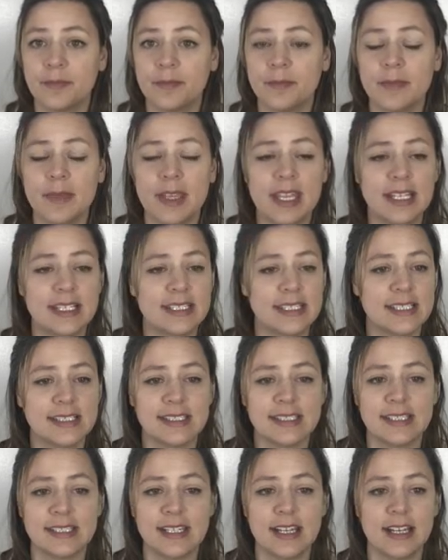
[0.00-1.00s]
It does
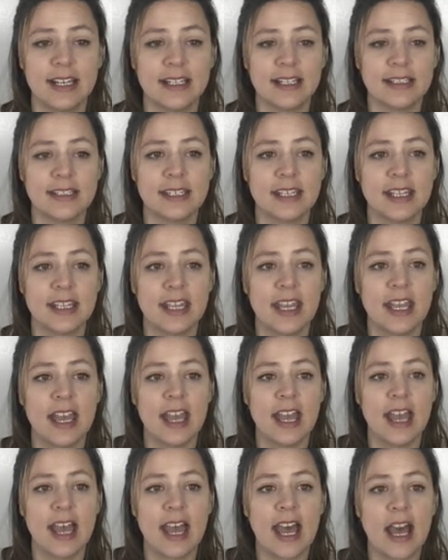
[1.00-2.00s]
not.
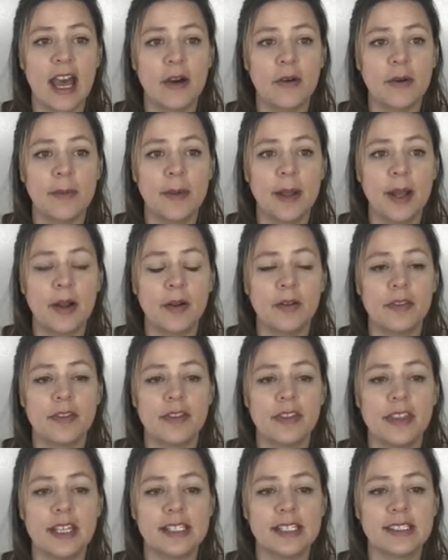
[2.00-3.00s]
How about
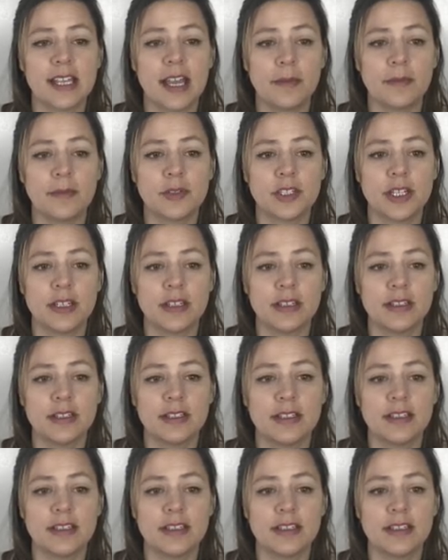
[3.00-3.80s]
this option?